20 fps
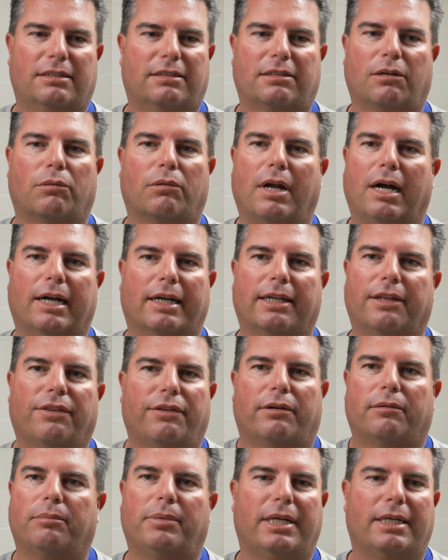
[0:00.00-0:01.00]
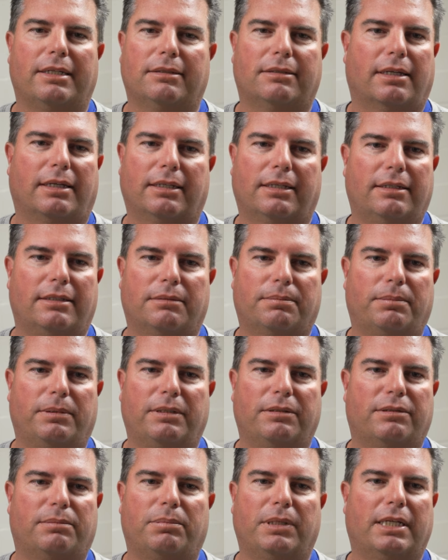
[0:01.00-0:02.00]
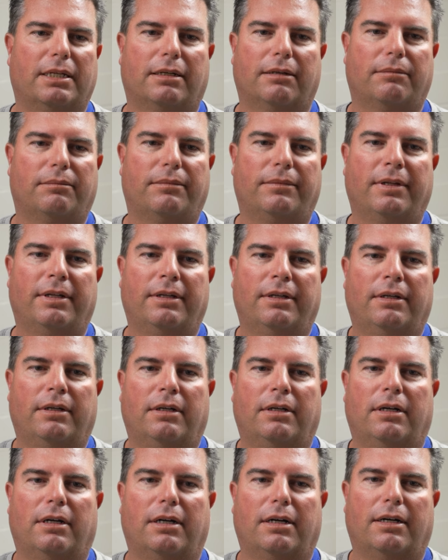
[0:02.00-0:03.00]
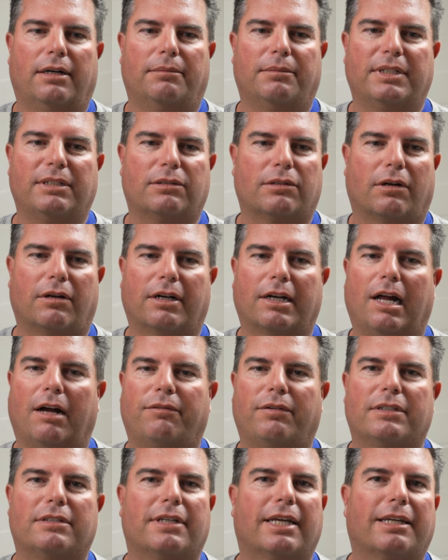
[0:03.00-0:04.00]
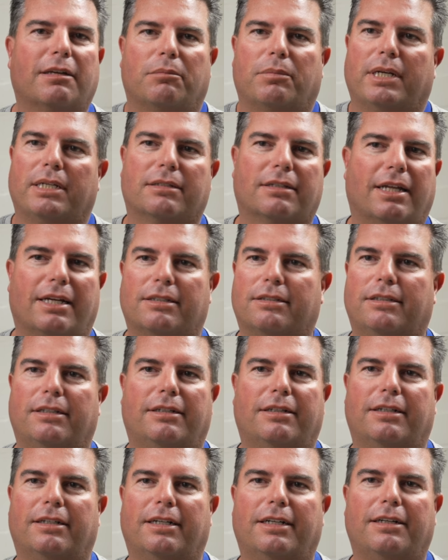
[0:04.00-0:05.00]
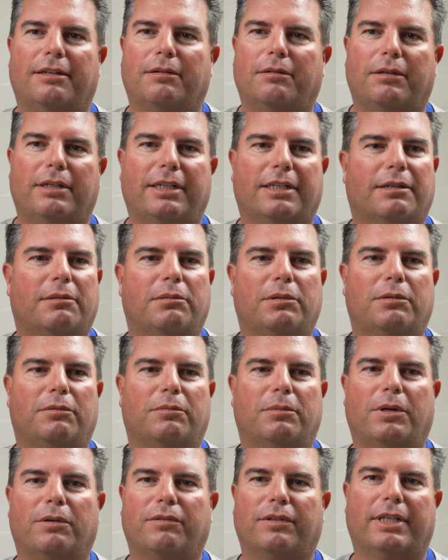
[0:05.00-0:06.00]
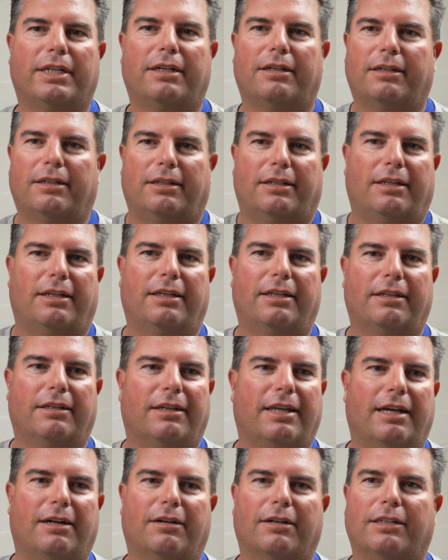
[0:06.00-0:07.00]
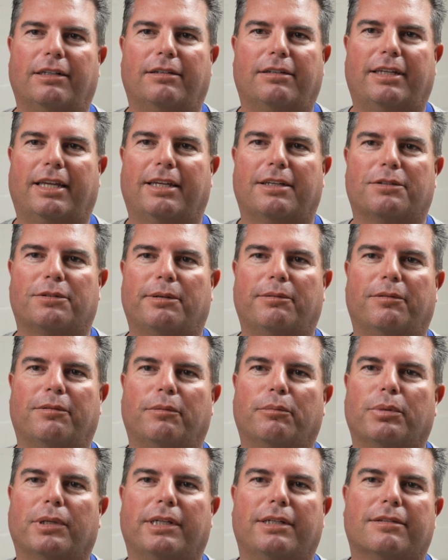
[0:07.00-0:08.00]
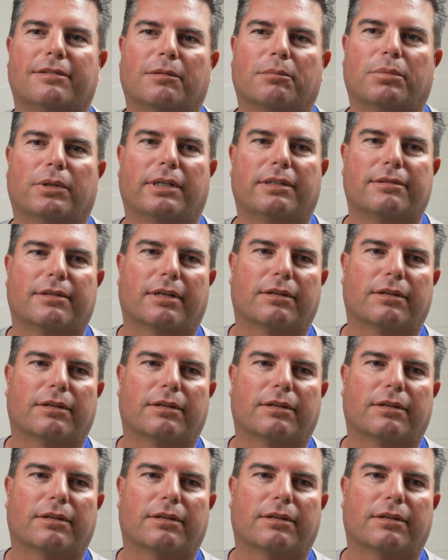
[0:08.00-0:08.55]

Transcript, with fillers: just a rock at third base. Like he's he's become um, he started off at second base last year, and we had to move him over there, and, and now I can't dream of him playing someplace